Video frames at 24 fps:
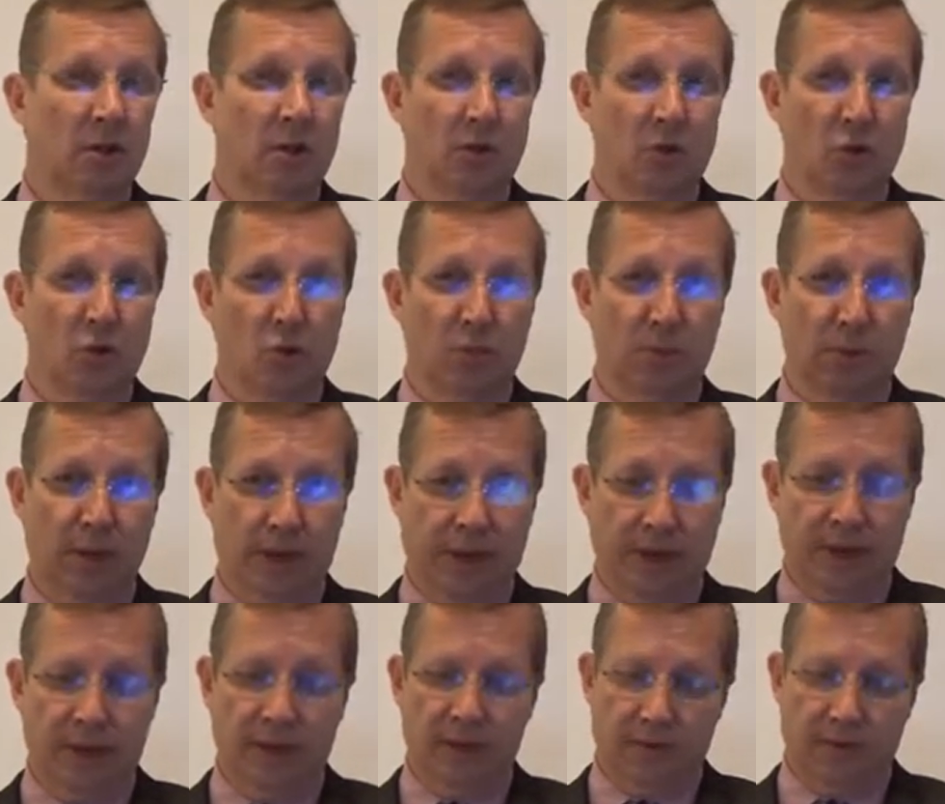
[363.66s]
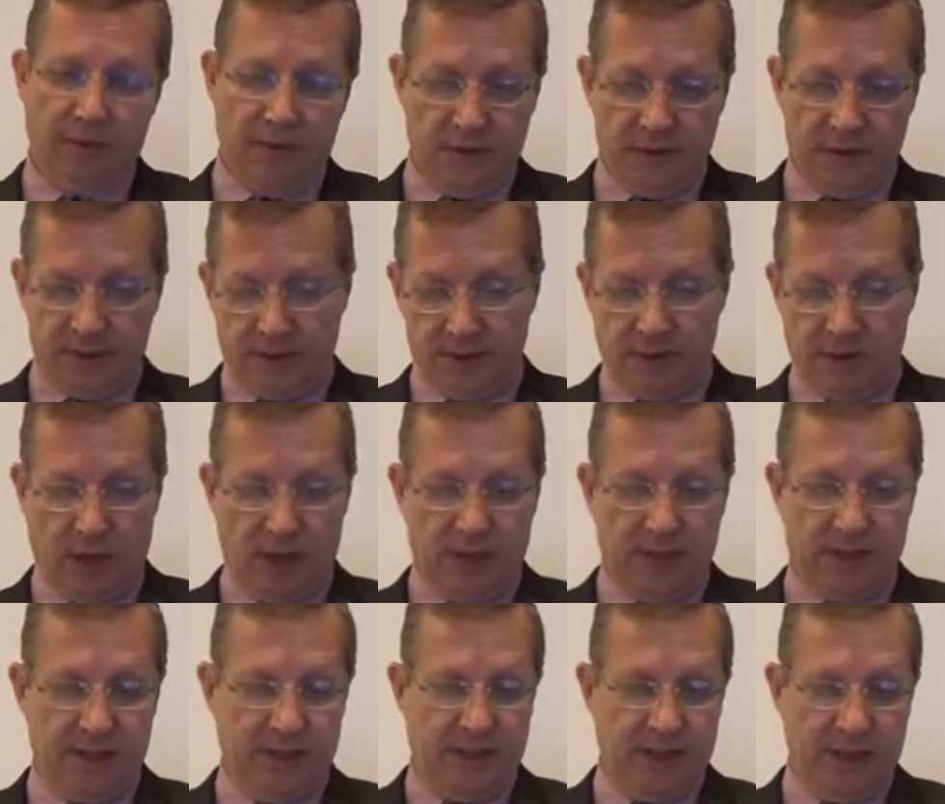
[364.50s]
Normally this
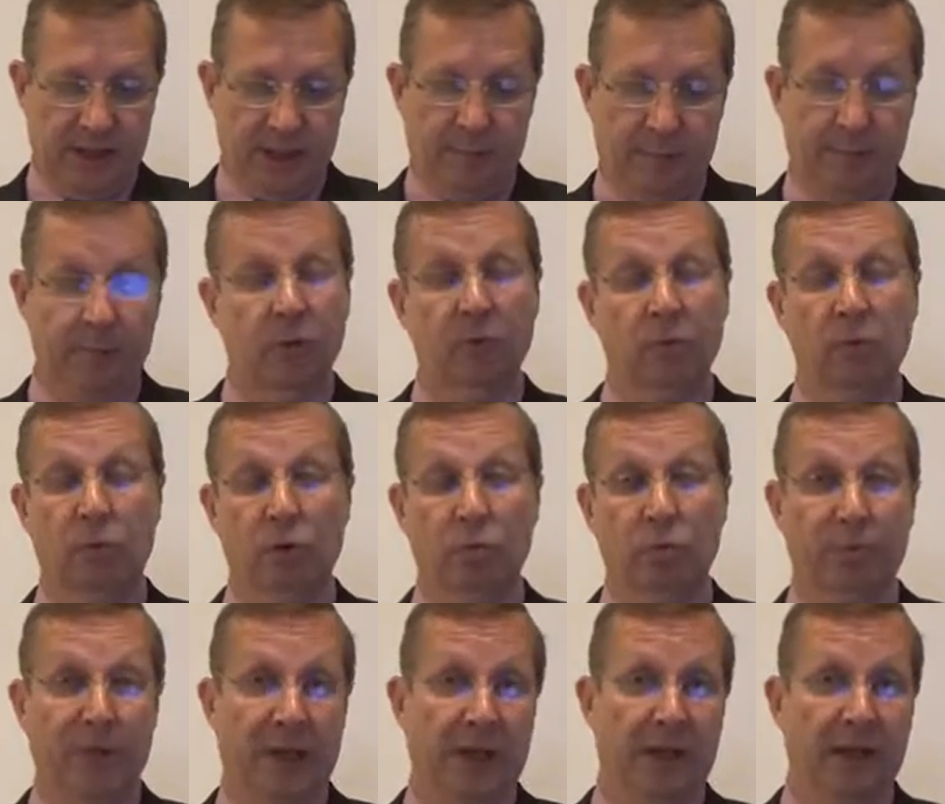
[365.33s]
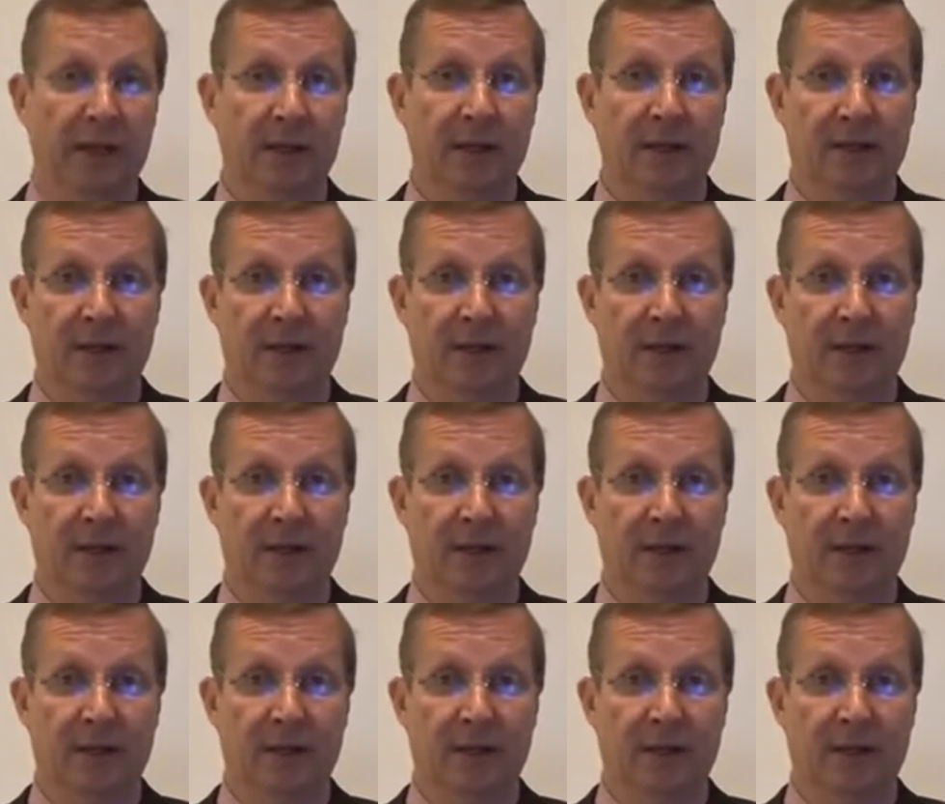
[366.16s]
ID number will be